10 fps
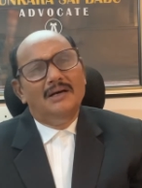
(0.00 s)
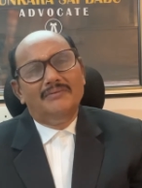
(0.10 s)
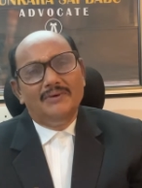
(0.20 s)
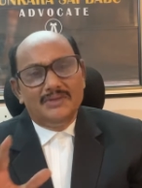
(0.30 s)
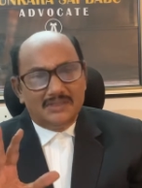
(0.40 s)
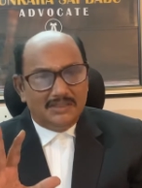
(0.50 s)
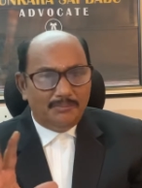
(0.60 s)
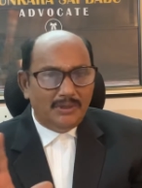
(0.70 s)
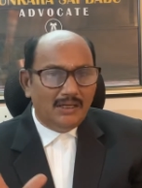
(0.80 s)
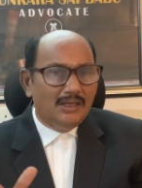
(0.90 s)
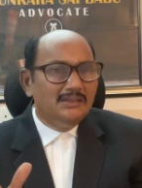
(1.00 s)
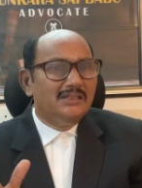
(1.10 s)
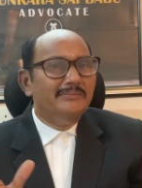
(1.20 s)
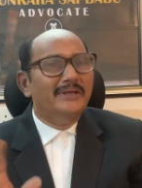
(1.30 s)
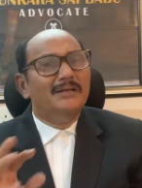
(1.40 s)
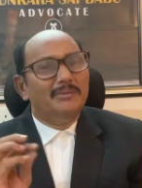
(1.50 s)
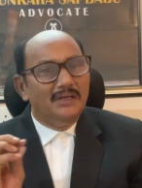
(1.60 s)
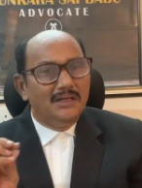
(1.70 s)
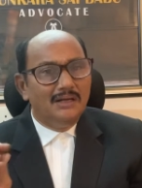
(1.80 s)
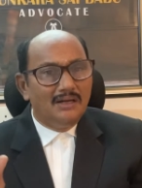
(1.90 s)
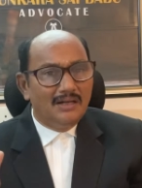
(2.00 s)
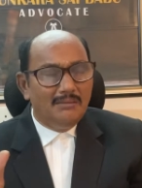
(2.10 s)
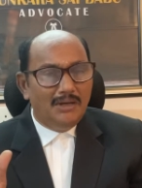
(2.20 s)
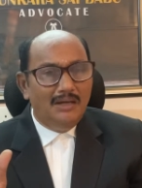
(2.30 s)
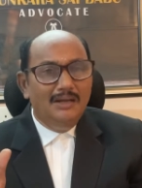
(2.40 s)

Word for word: of course it's a political gimmick political drama